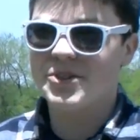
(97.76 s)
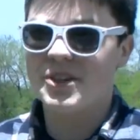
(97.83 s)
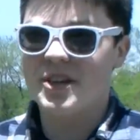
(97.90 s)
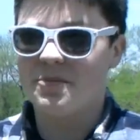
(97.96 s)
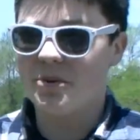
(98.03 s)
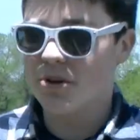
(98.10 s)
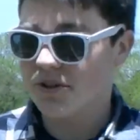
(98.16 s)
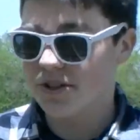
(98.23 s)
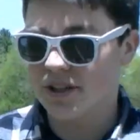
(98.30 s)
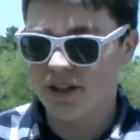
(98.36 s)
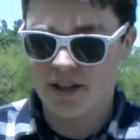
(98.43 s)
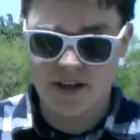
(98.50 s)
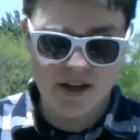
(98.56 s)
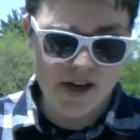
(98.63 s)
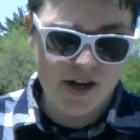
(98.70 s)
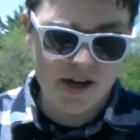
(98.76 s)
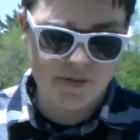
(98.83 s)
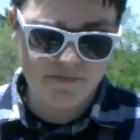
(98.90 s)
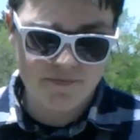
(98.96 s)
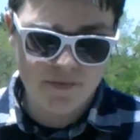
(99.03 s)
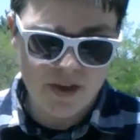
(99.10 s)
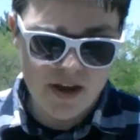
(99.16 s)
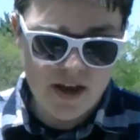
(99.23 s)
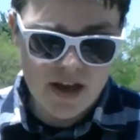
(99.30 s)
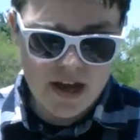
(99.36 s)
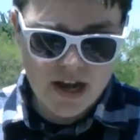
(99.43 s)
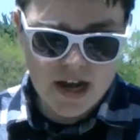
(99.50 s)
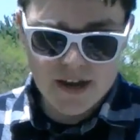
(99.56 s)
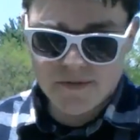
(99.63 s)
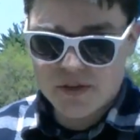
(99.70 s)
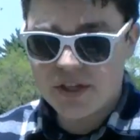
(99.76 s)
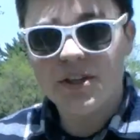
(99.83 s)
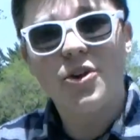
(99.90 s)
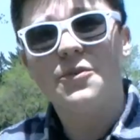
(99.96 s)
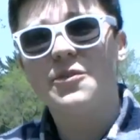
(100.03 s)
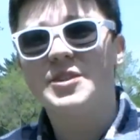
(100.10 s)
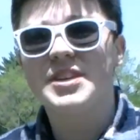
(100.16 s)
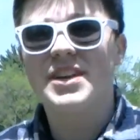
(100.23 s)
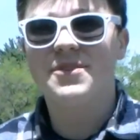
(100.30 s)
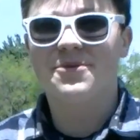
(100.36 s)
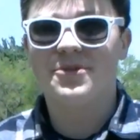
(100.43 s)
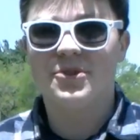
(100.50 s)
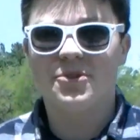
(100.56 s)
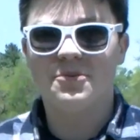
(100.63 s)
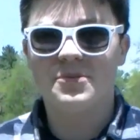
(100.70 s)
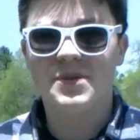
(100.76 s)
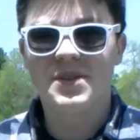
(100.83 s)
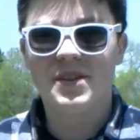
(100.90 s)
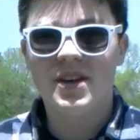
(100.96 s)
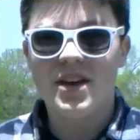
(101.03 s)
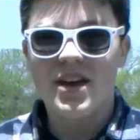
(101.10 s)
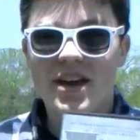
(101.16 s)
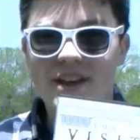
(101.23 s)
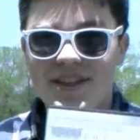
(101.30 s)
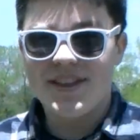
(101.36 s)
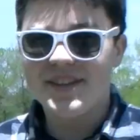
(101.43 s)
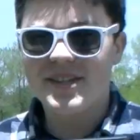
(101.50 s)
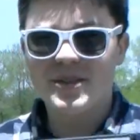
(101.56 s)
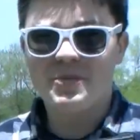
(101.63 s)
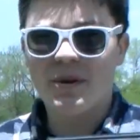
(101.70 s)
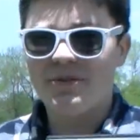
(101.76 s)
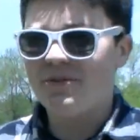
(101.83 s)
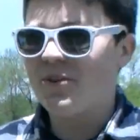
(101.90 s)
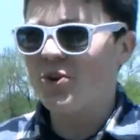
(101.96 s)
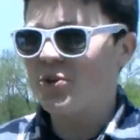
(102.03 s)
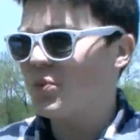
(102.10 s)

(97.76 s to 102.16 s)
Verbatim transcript: seen, personally. I've seen over 10 films. This is by far